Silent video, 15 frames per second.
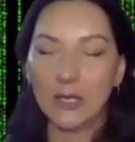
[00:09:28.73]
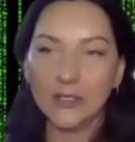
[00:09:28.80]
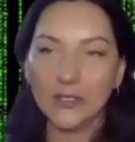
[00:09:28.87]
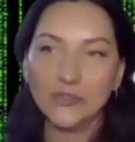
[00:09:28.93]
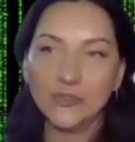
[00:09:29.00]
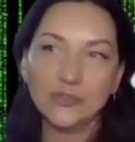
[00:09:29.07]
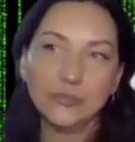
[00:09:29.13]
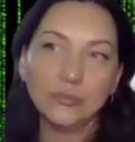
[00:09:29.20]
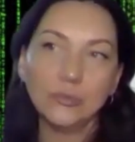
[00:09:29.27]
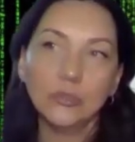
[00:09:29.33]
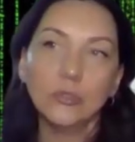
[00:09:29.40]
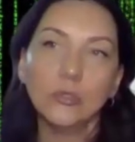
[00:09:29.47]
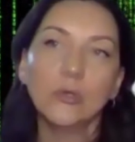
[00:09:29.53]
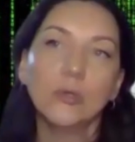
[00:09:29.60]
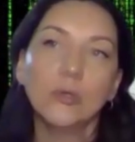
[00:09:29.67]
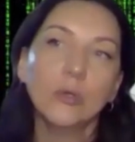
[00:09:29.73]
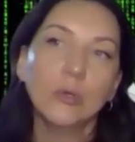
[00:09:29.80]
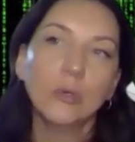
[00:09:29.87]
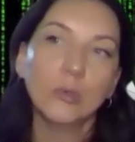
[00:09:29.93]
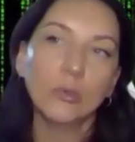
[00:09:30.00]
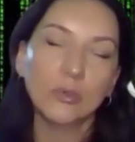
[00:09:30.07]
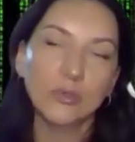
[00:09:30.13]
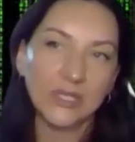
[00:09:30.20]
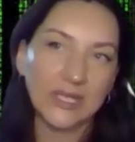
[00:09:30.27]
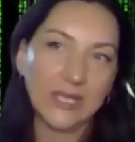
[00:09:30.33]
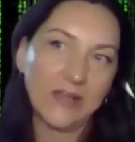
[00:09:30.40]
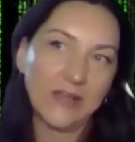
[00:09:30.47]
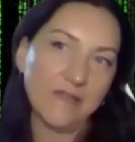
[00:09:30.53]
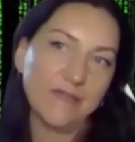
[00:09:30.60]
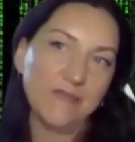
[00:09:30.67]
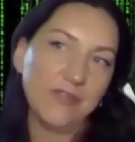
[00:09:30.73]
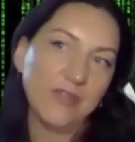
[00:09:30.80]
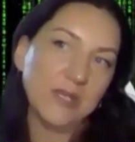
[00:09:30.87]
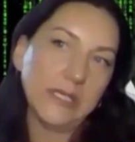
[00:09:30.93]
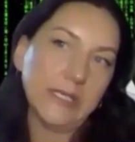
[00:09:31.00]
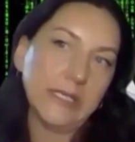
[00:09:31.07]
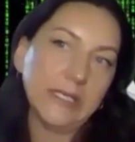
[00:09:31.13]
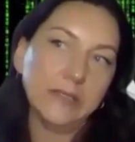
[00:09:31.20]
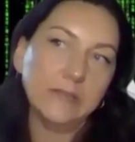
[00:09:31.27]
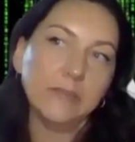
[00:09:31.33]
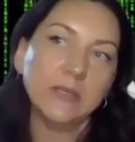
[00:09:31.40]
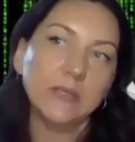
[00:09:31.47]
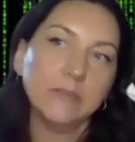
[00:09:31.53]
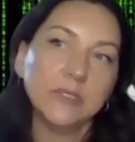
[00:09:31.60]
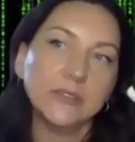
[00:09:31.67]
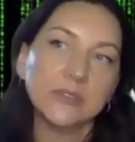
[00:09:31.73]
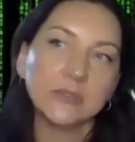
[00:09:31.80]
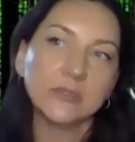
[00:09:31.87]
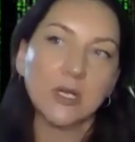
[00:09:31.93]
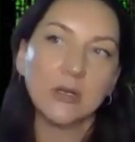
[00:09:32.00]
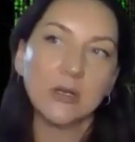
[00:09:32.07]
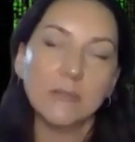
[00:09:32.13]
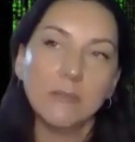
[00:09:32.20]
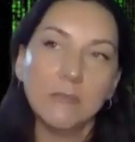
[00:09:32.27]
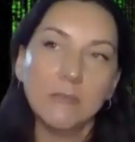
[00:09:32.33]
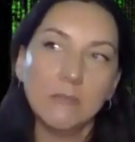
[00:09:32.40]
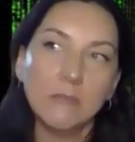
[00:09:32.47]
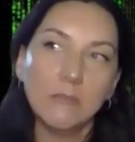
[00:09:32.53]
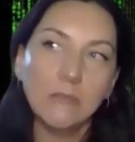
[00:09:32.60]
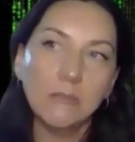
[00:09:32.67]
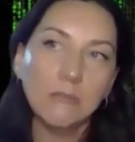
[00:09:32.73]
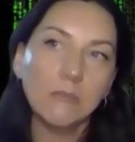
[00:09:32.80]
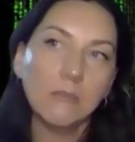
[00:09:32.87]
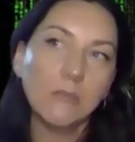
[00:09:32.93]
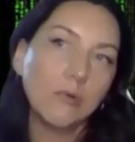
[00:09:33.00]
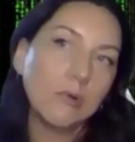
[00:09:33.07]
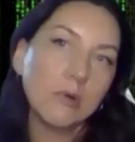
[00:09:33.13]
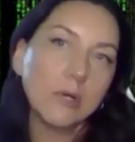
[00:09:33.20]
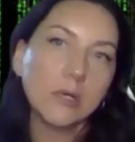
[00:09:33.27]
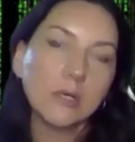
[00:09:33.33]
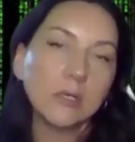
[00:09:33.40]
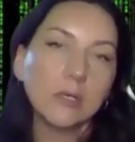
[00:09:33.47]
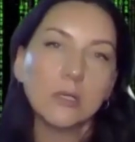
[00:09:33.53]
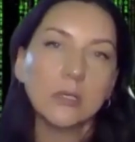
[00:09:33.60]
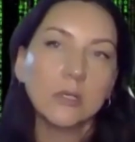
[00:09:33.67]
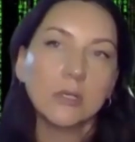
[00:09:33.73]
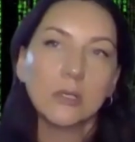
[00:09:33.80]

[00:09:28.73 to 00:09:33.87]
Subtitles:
I do, or they have the need maybe to talk more.